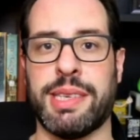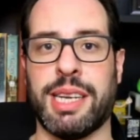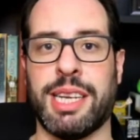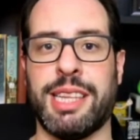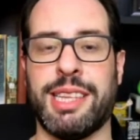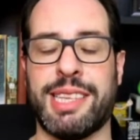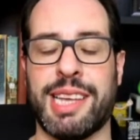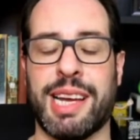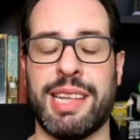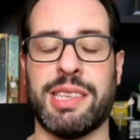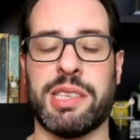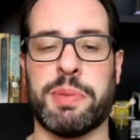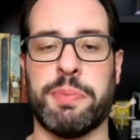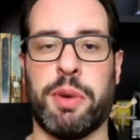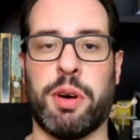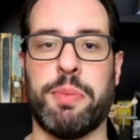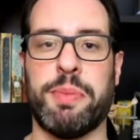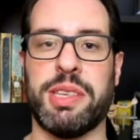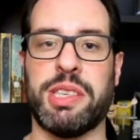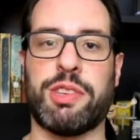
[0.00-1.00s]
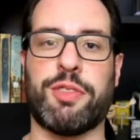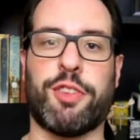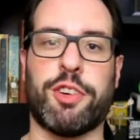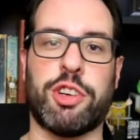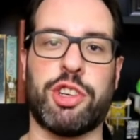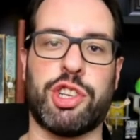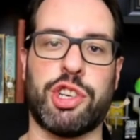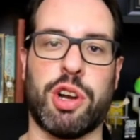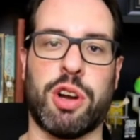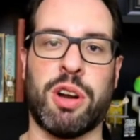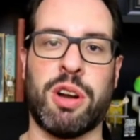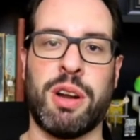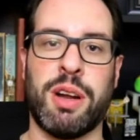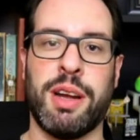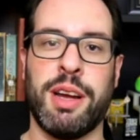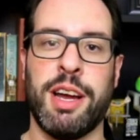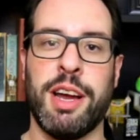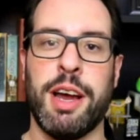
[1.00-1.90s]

and intense moments for sure,